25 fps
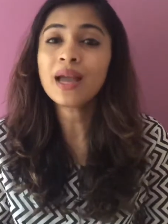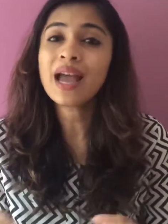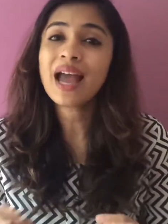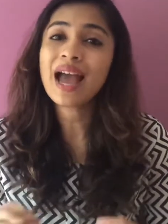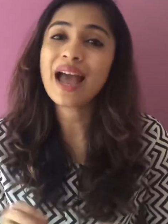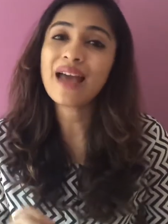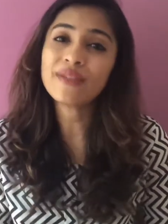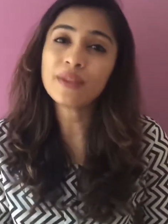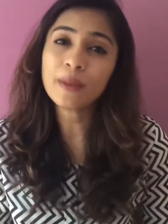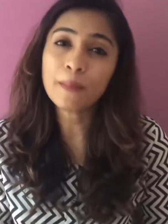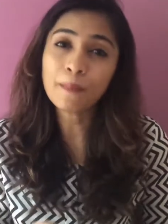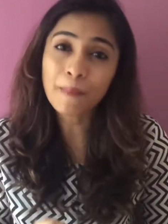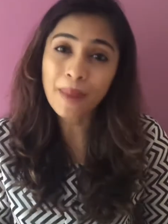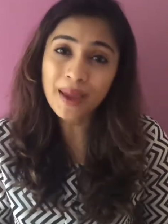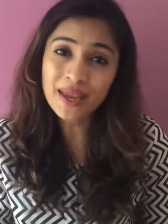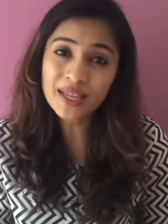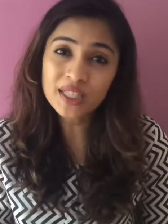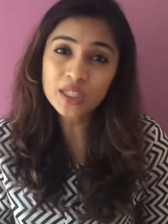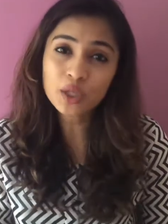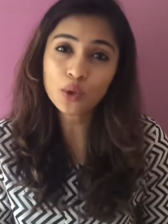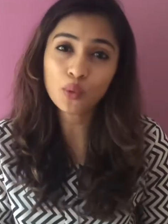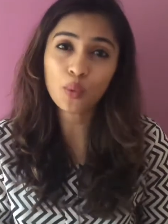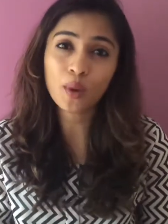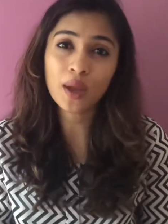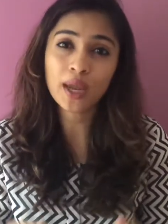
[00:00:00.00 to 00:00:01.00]
and the best
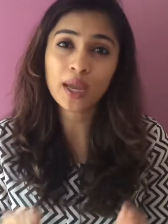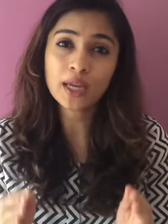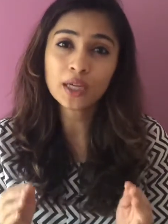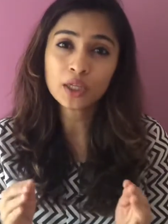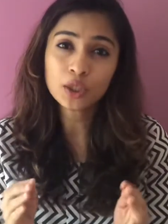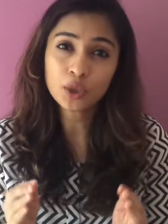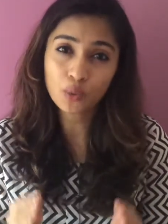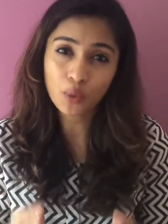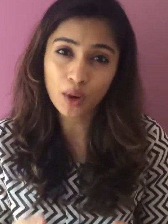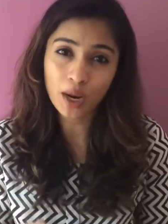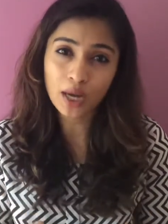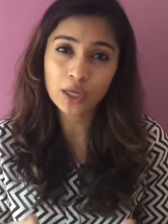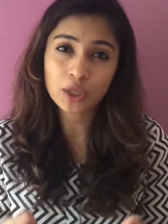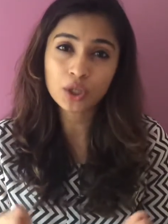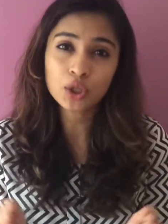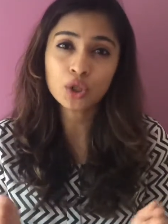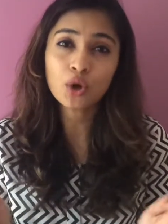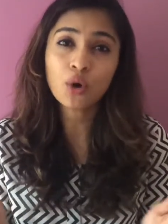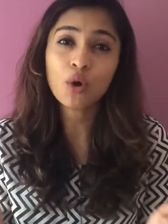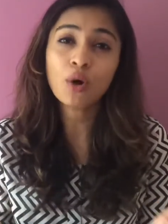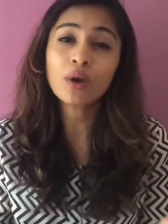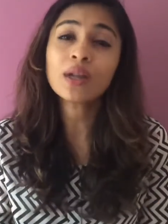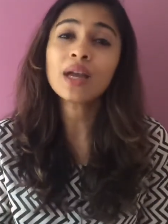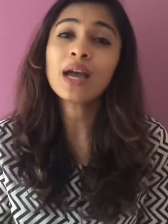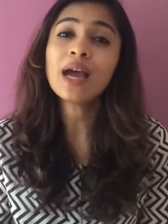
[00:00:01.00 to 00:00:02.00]
way to
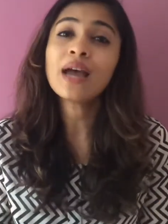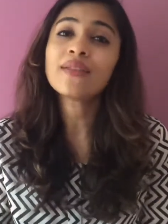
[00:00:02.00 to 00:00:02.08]
ensure